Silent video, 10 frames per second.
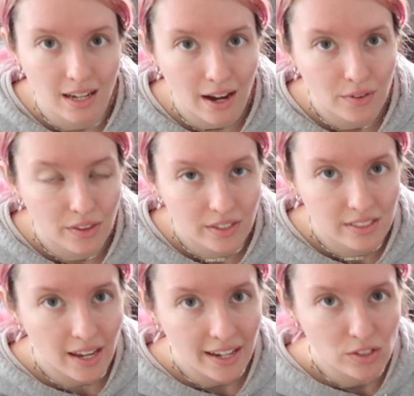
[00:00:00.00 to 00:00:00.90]
down the
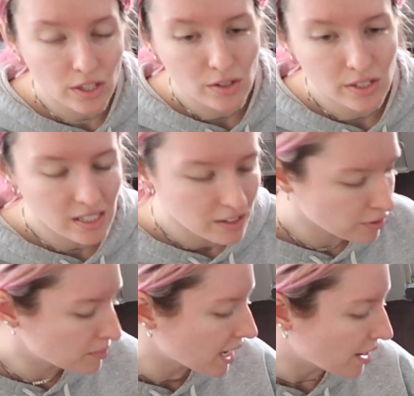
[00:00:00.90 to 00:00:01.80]
side so that you can see it
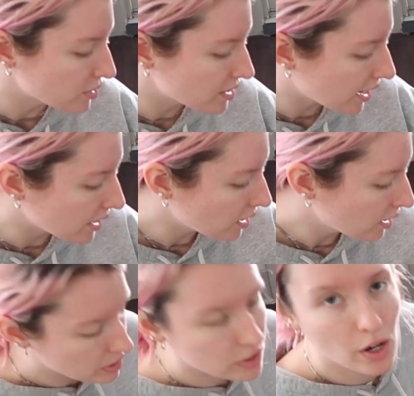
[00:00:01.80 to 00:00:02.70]
from the
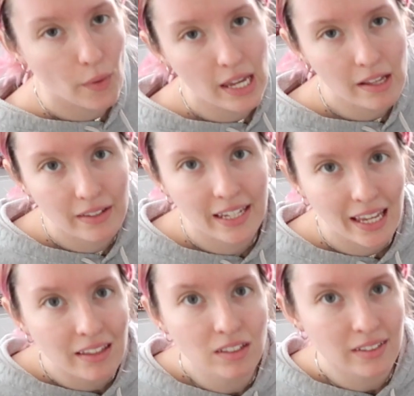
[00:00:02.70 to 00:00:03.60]
outside. But sewing
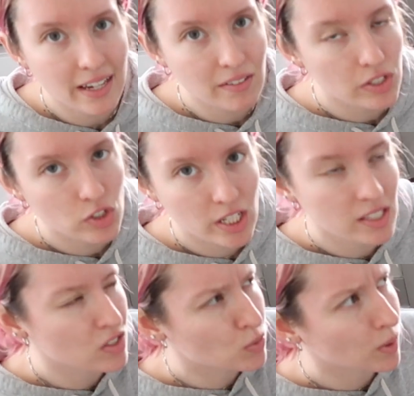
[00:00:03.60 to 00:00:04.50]
like in the leg of the
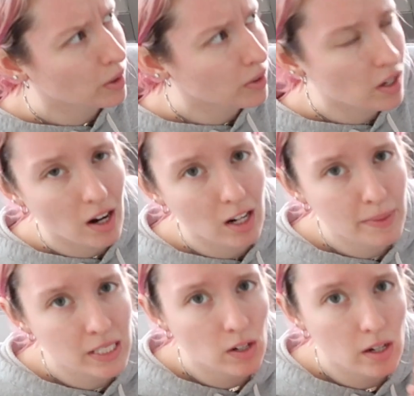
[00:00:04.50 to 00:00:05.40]
jeans is really, really hard on
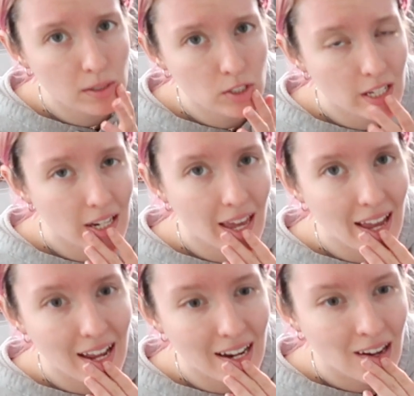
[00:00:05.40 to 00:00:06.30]
my sewing machine,
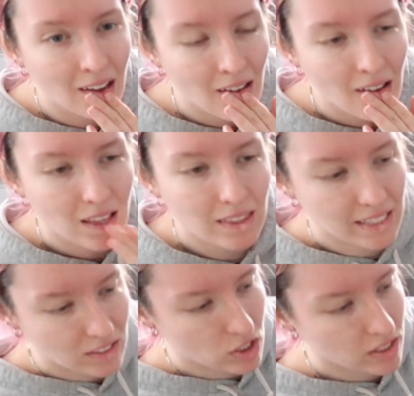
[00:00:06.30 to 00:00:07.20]
and
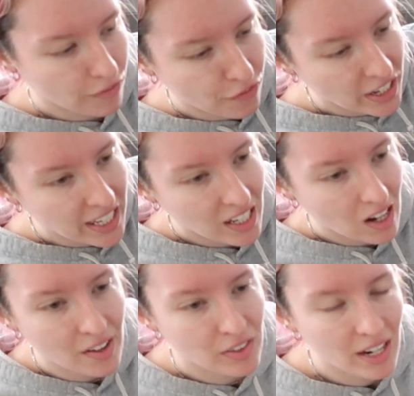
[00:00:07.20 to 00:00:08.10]
like just fitting it
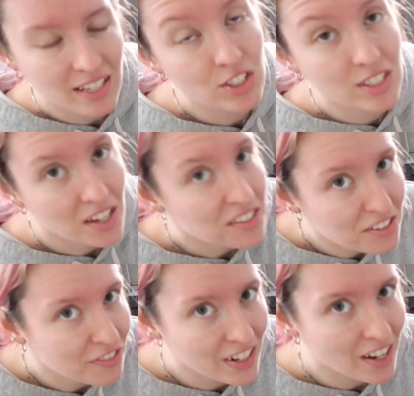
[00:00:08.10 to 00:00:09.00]
on there, it just
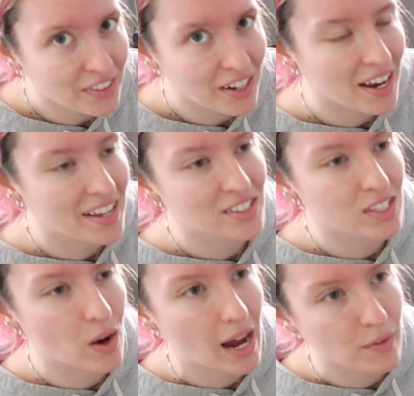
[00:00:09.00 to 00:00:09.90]
doesn't fit on there, and
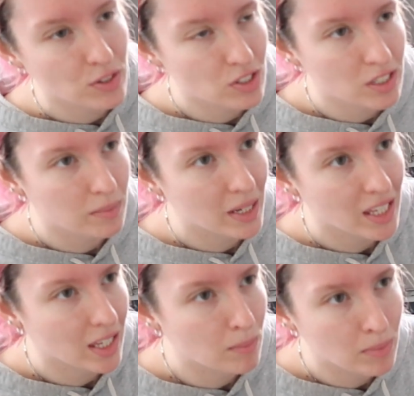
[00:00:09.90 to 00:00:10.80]
so I was just gonna make
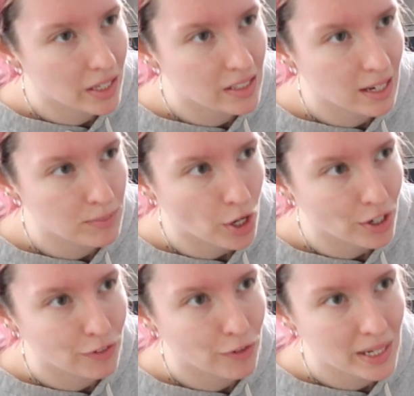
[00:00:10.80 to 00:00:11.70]
it like a million times
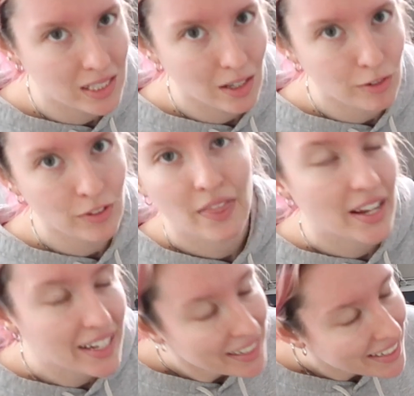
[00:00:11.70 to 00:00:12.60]
harder for myself
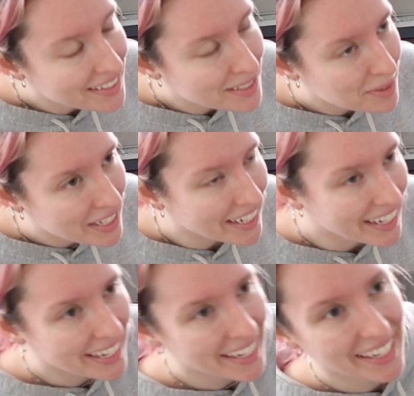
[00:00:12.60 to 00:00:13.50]
than it needed to
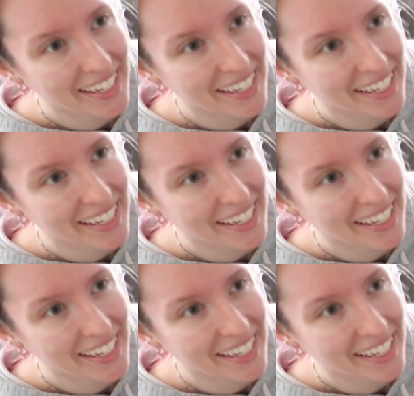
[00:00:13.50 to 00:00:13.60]
be.